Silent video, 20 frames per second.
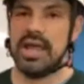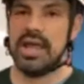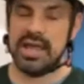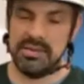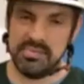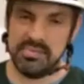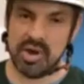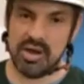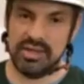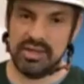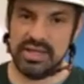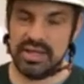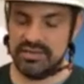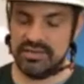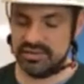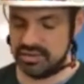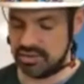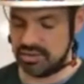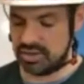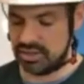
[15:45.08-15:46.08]
and
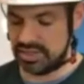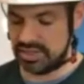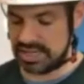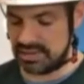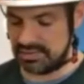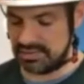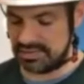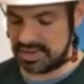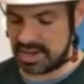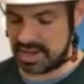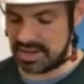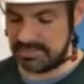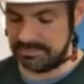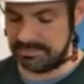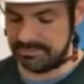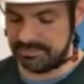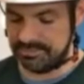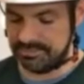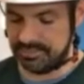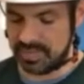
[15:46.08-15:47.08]
polyester on the outside.
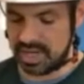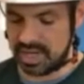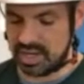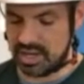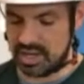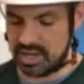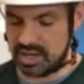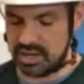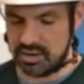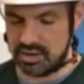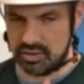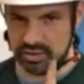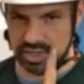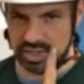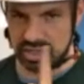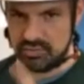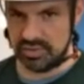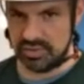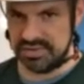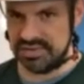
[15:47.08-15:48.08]
Uh, hold
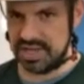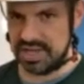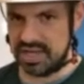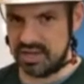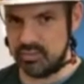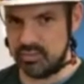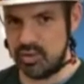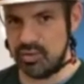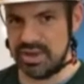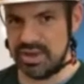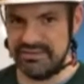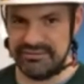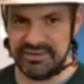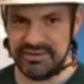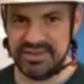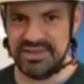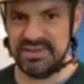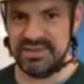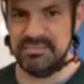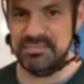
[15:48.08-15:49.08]
on one second, we'll wait for
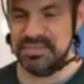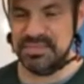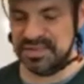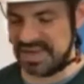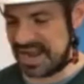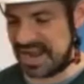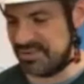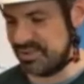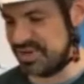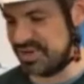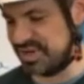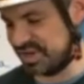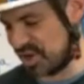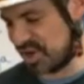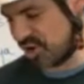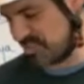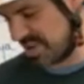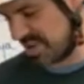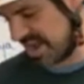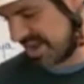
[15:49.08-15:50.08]
the siren to
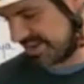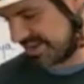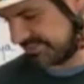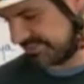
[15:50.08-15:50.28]
go by.